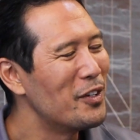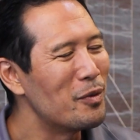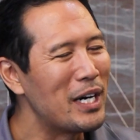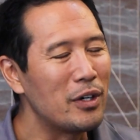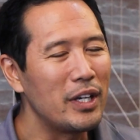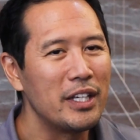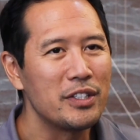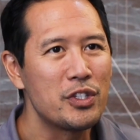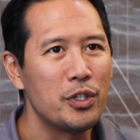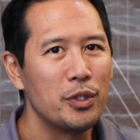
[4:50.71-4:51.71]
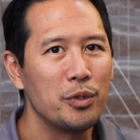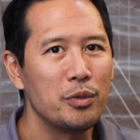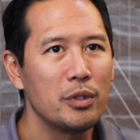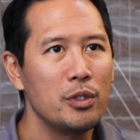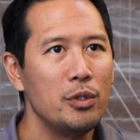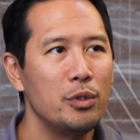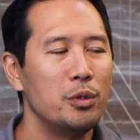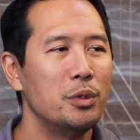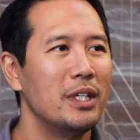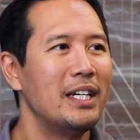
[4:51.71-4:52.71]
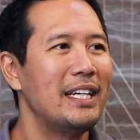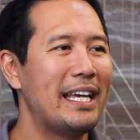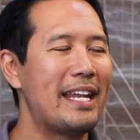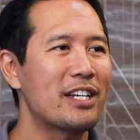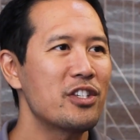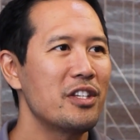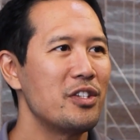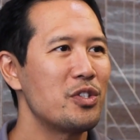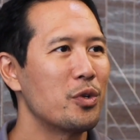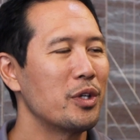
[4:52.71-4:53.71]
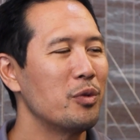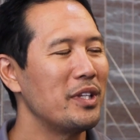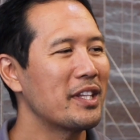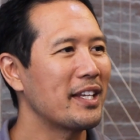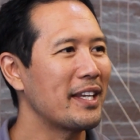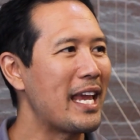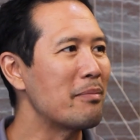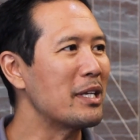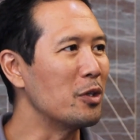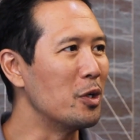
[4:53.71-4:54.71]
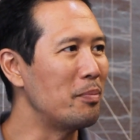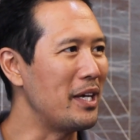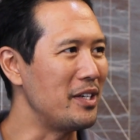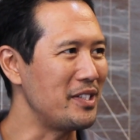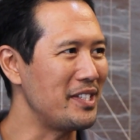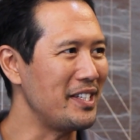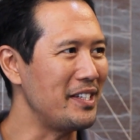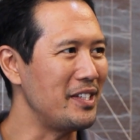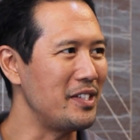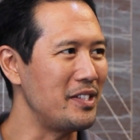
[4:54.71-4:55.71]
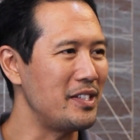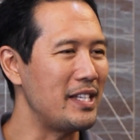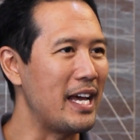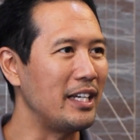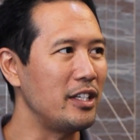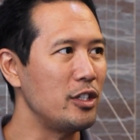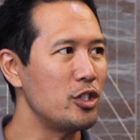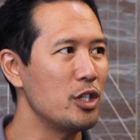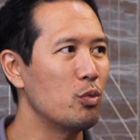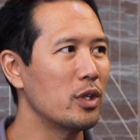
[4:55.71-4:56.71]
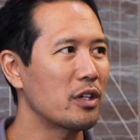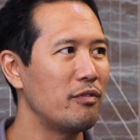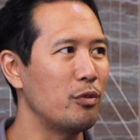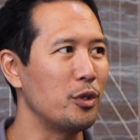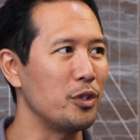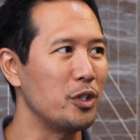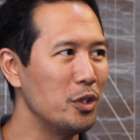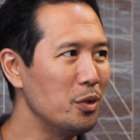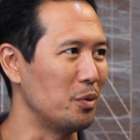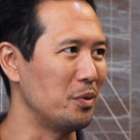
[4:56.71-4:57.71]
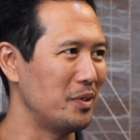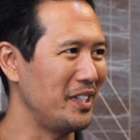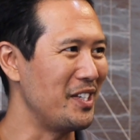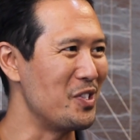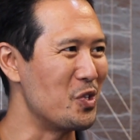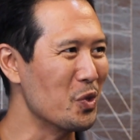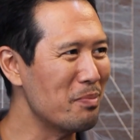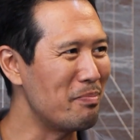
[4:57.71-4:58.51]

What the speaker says: Wow. And so and actually the story with Gabby Lopez is that she worked for you in your